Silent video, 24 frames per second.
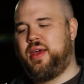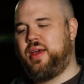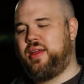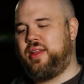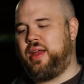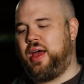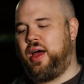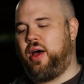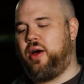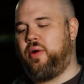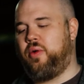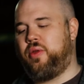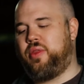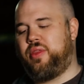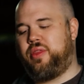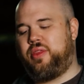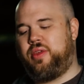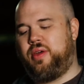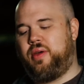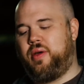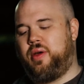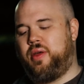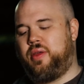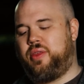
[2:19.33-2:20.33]
Now,
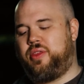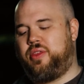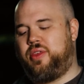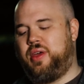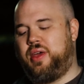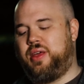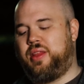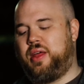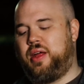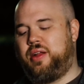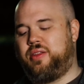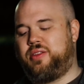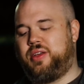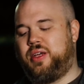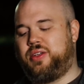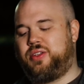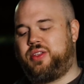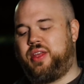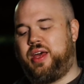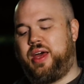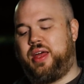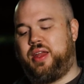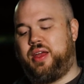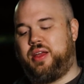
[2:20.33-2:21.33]
the thing that it does
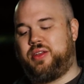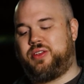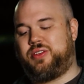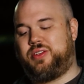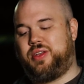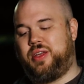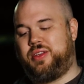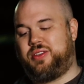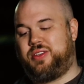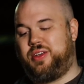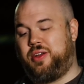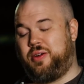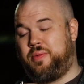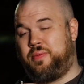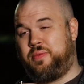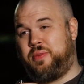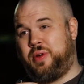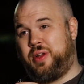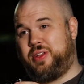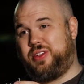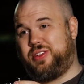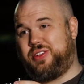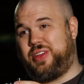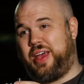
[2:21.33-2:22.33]
that is, says here up
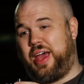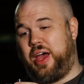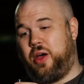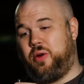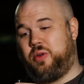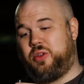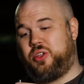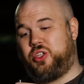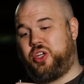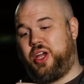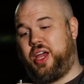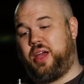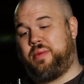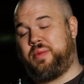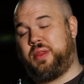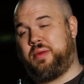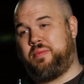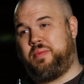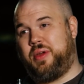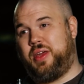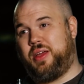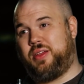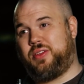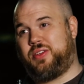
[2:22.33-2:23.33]
front, it says out jam the
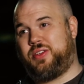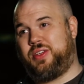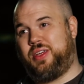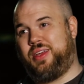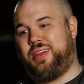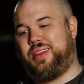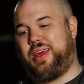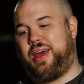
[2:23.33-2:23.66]
BNC.